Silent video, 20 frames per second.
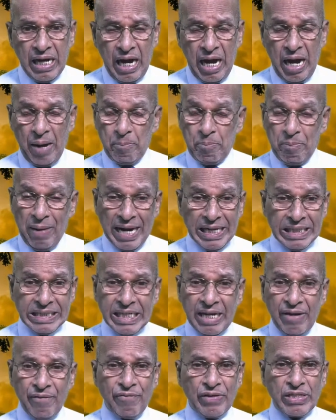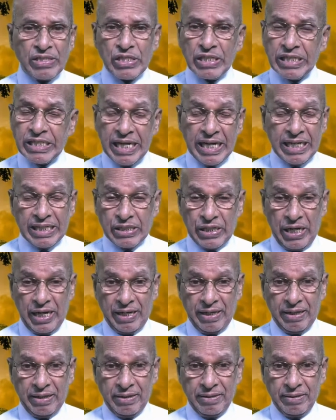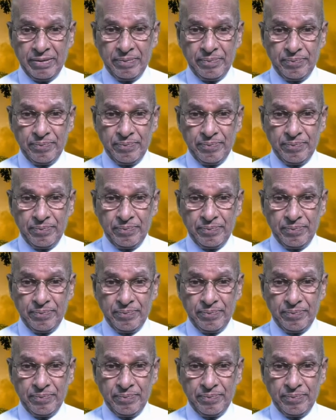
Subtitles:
a mighty visitation